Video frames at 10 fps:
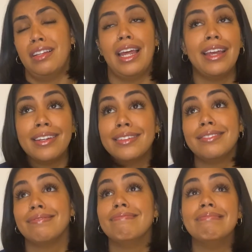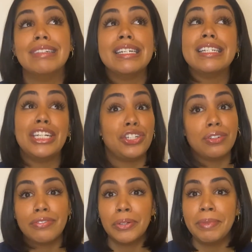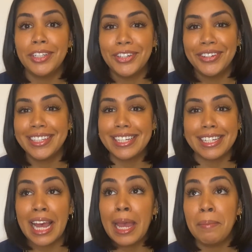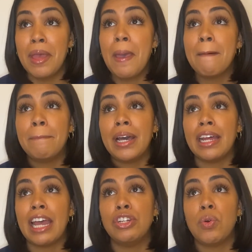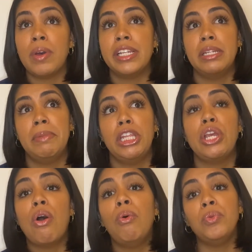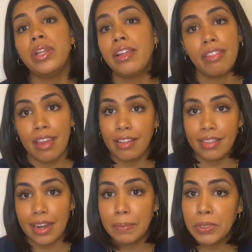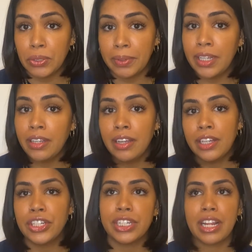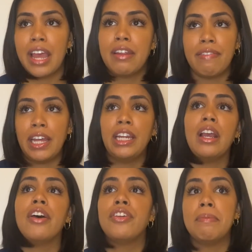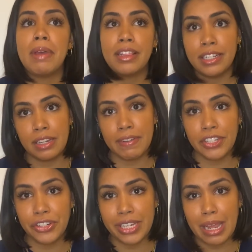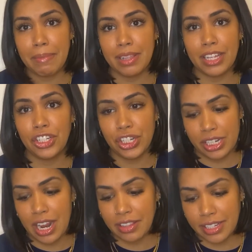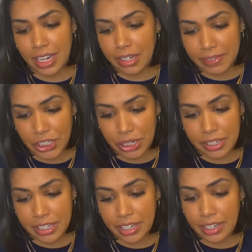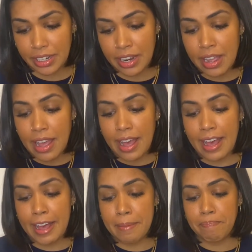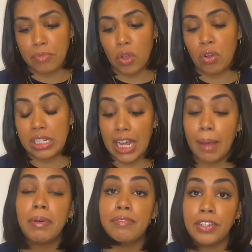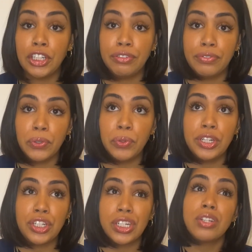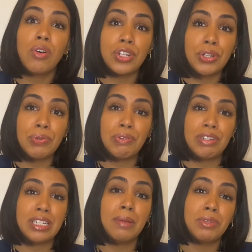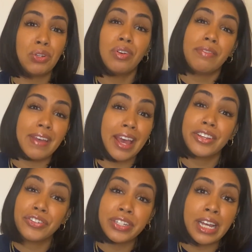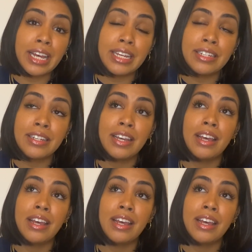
like essential for me during this time, but I don't want it to be the only thing that I'm doing. Just kind of finding other methods of entertainment that's just not the television is good. On top of good food is just also some sort of exercise.